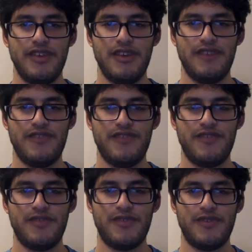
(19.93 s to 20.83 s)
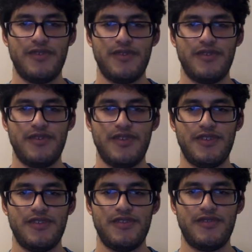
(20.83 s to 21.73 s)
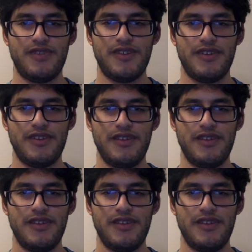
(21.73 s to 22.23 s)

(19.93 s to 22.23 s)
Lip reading: of November 3rd, 2020,